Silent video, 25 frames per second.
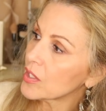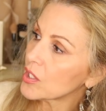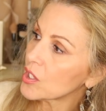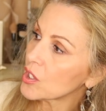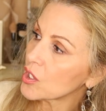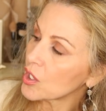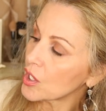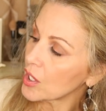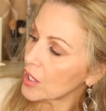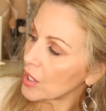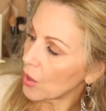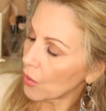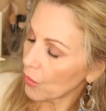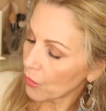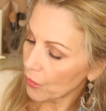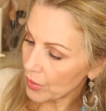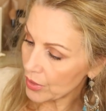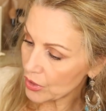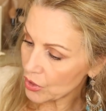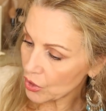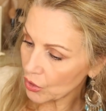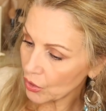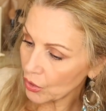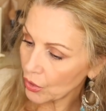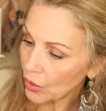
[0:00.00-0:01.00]
This is the
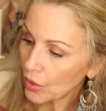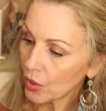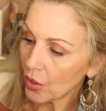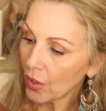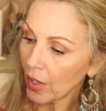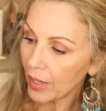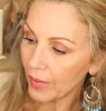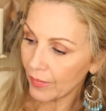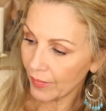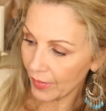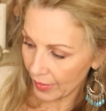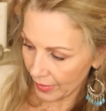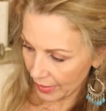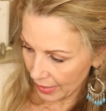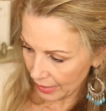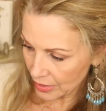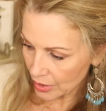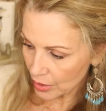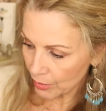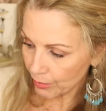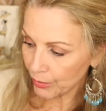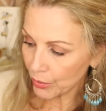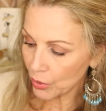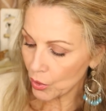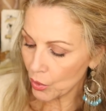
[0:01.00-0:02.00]
original, and then
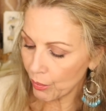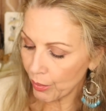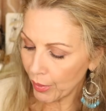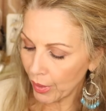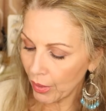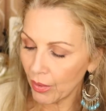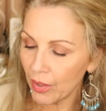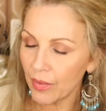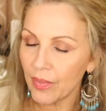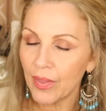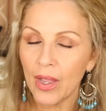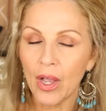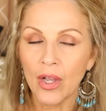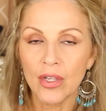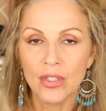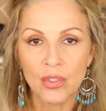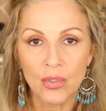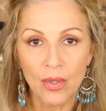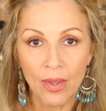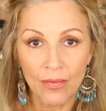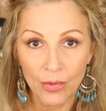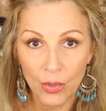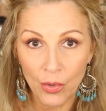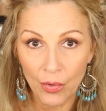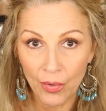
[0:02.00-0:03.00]
that's the blueberry. They
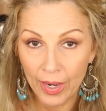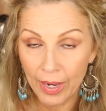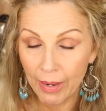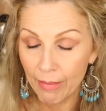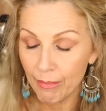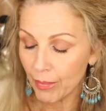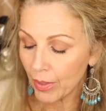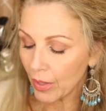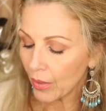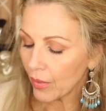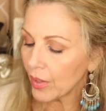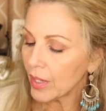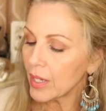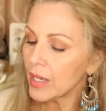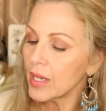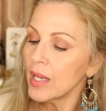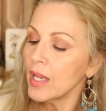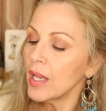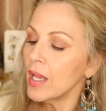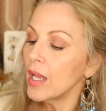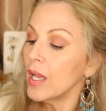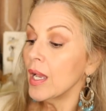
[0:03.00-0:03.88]
also have a cranberry.